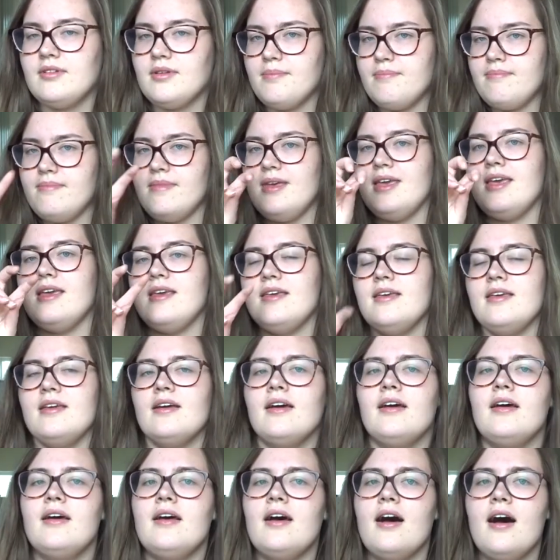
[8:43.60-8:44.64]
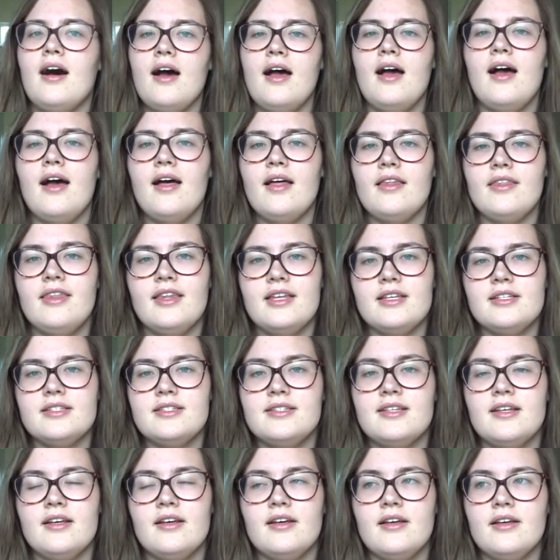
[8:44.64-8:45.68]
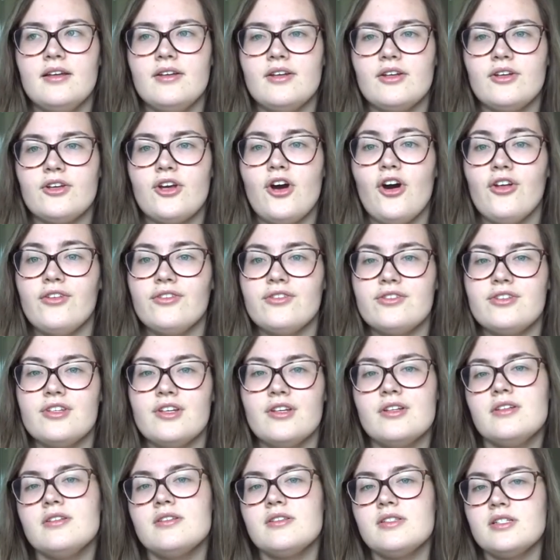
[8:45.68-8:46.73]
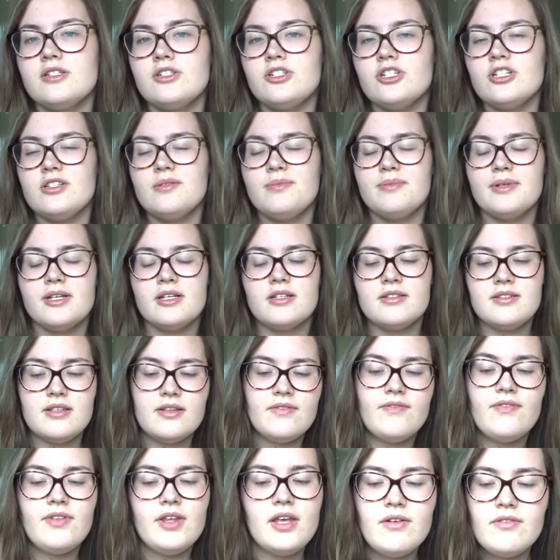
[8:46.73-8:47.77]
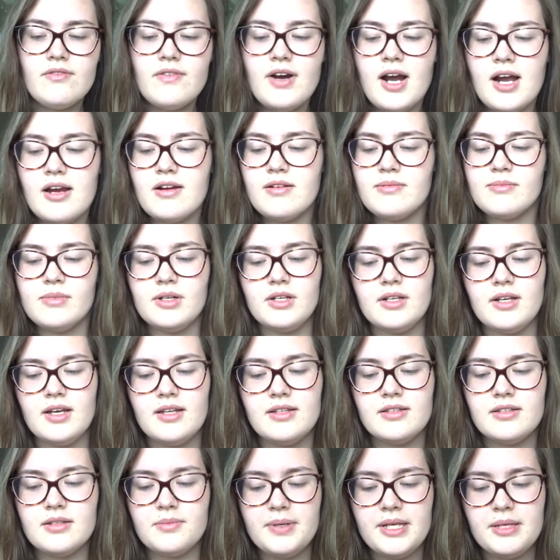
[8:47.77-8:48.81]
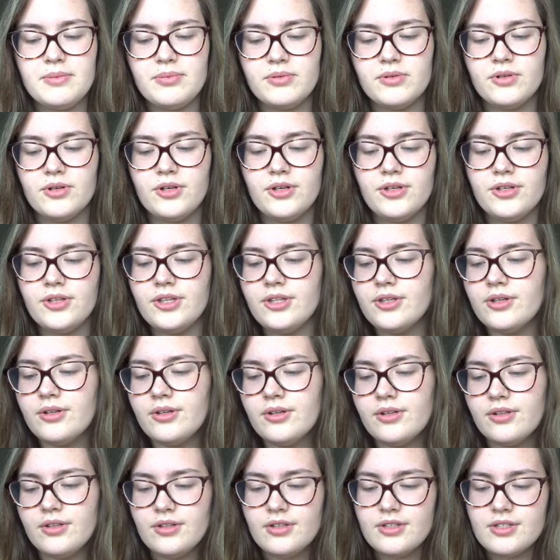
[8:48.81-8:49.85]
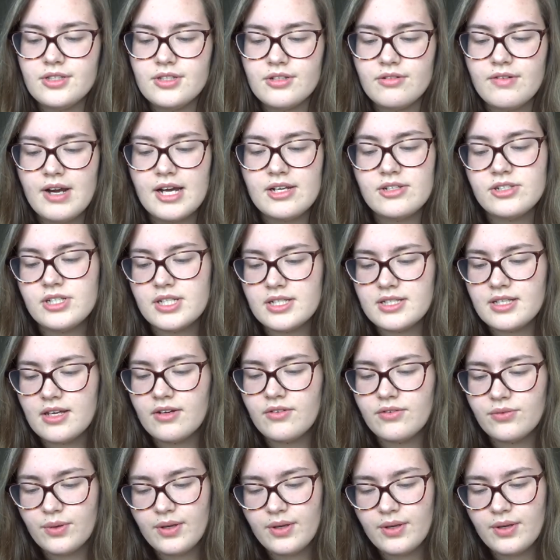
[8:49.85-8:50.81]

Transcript: me that's at concerts, just because of the environment and the people who you surround yourself